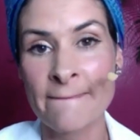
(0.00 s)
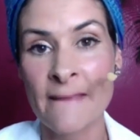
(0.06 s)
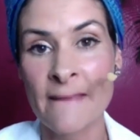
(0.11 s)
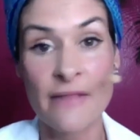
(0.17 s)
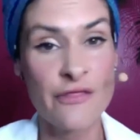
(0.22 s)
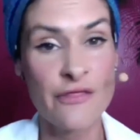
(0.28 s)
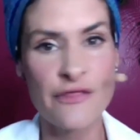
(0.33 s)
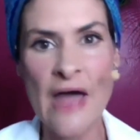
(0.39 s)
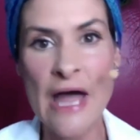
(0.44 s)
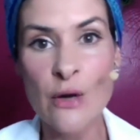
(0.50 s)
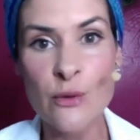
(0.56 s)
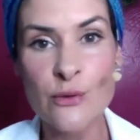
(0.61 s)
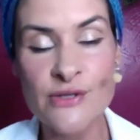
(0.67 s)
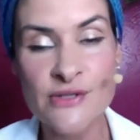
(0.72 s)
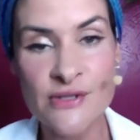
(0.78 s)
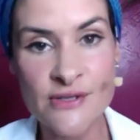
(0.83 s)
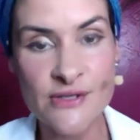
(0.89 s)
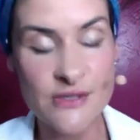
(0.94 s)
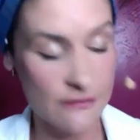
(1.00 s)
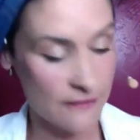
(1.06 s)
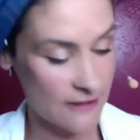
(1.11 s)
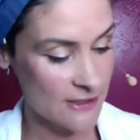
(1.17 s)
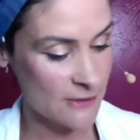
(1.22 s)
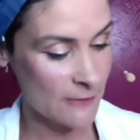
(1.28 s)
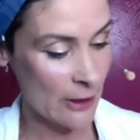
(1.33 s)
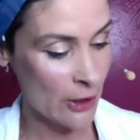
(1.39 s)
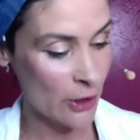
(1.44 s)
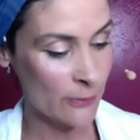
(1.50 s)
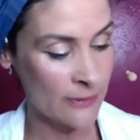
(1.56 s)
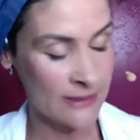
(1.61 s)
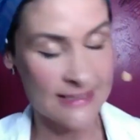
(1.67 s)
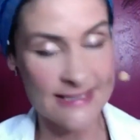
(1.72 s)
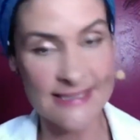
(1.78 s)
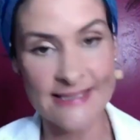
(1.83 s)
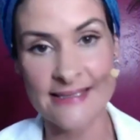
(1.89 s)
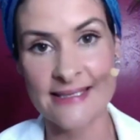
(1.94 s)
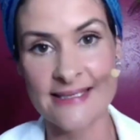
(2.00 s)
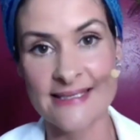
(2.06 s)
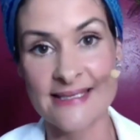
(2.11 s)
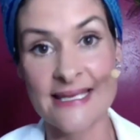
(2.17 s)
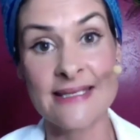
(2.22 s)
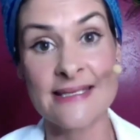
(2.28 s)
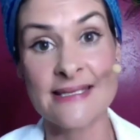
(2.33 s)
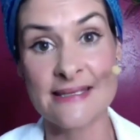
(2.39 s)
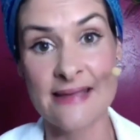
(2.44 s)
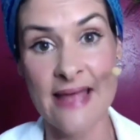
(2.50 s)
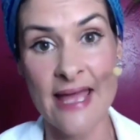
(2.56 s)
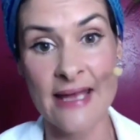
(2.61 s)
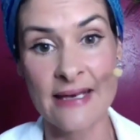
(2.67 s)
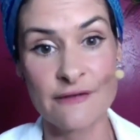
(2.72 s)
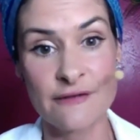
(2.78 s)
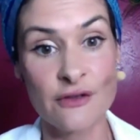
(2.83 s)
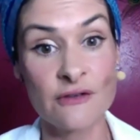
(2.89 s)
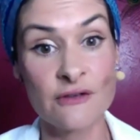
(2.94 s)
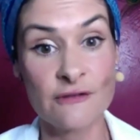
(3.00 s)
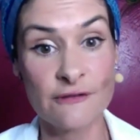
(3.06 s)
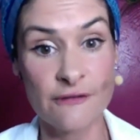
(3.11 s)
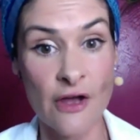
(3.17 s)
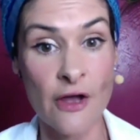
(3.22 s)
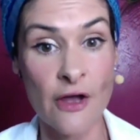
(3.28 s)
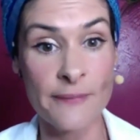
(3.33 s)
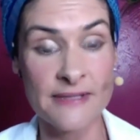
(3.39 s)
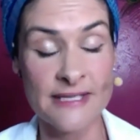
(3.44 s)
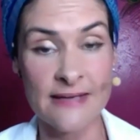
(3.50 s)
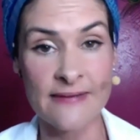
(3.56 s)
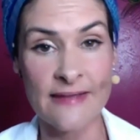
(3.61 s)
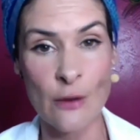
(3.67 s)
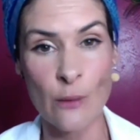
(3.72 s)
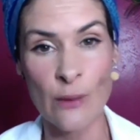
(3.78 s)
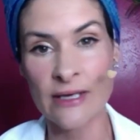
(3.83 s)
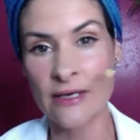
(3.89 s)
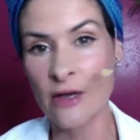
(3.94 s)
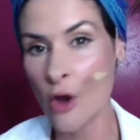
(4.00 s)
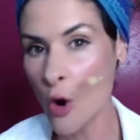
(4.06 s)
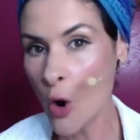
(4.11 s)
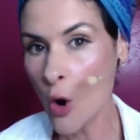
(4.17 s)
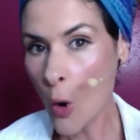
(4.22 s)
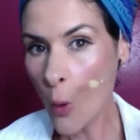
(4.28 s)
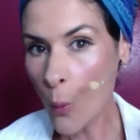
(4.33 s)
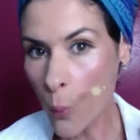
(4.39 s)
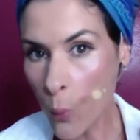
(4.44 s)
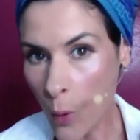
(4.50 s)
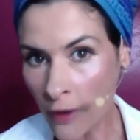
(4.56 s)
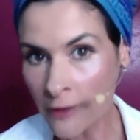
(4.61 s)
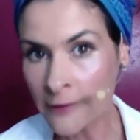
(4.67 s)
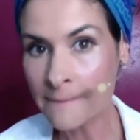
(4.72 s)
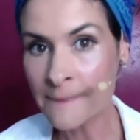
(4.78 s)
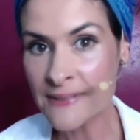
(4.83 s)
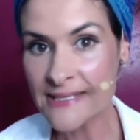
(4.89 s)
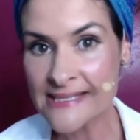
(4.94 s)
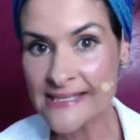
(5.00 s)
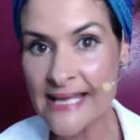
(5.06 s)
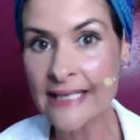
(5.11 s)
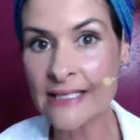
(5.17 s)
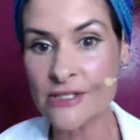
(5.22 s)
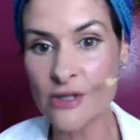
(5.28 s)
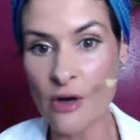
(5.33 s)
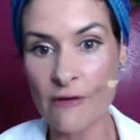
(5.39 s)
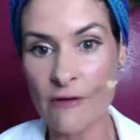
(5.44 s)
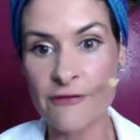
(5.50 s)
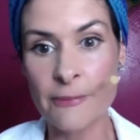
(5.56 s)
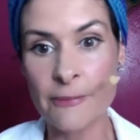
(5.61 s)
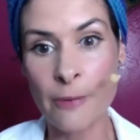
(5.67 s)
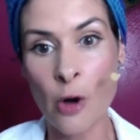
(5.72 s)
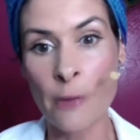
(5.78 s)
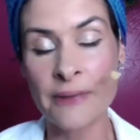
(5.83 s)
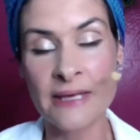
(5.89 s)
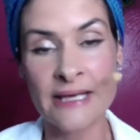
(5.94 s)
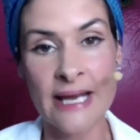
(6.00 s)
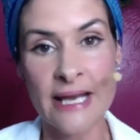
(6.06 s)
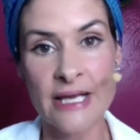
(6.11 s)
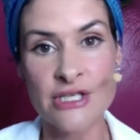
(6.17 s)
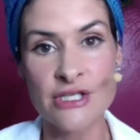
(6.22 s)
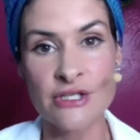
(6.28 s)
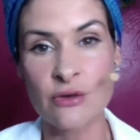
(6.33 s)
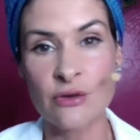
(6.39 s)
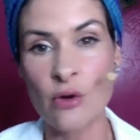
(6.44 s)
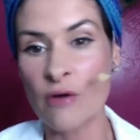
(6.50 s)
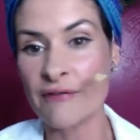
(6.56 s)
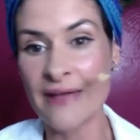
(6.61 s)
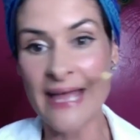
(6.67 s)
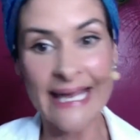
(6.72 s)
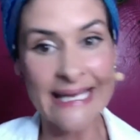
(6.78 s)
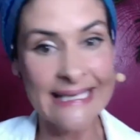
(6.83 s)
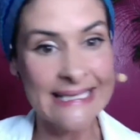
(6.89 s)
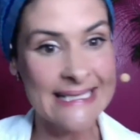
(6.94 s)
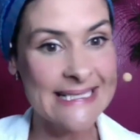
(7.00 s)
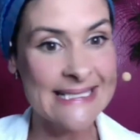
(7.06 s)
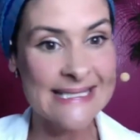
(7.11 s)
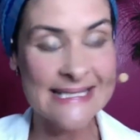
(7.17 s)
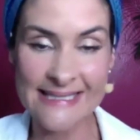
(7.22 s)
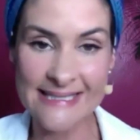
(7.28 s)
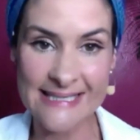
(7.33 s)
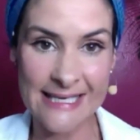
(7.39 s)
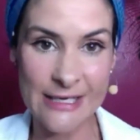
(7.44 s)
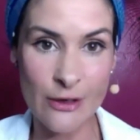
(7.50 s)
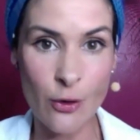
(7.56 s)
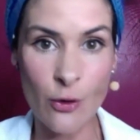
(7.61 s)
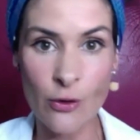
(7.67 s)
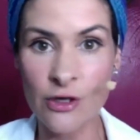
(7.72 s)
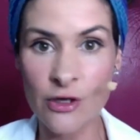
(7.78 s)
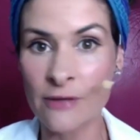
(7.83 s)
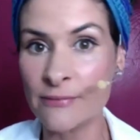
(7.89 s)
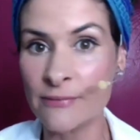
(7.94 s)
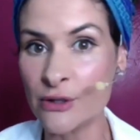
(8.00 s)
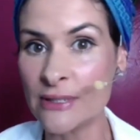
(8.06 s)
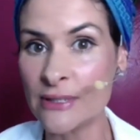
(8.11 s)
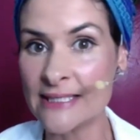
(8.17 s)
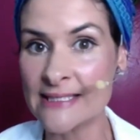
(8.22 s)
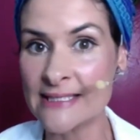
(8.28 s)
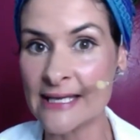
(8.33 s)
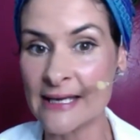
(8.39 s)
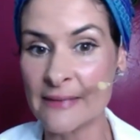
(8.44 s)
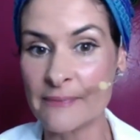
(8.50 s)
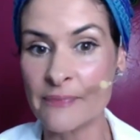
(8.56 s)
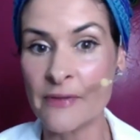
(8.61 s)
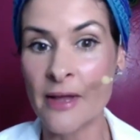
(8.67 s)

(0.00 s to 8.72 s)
And thousands of experiments since then have confirmed it, that when 1% of the population of any city or community